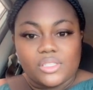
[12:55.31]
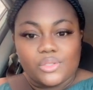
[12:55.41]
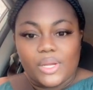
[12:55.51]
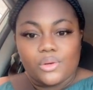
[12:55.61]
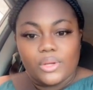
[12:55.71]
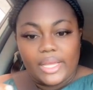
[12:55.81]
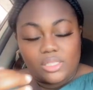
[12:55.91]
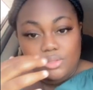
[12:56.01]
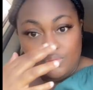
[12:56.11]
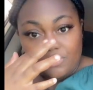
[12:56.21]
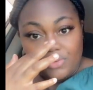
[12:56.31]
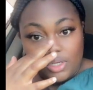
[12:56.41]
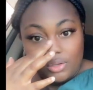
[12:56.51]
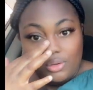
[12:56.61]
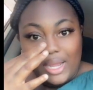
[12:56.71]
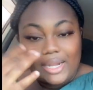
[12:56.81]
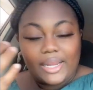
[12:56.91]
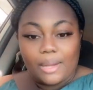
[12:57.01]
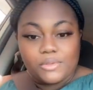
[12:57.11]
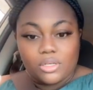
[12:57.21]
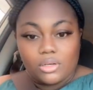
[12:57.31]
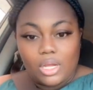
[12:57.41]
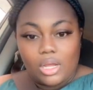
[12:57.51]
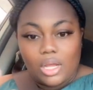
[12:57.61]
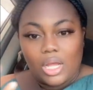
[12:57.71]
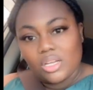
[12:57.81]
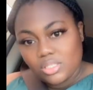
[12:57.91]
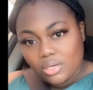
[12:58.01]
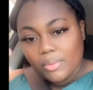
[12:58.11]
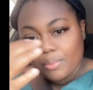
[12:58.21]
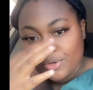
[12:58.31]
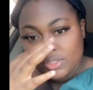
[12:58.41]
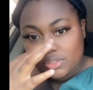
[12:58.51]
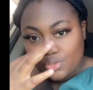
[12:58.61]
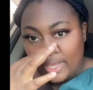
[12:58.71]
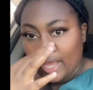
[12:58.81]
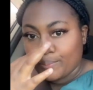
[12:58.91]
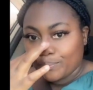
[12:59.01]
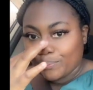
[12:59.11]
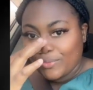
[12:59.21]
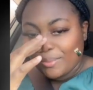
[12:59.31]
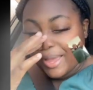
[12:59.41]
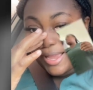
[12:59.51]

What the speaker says: so I do get to video and capture a lot of the memories. So yeah, bye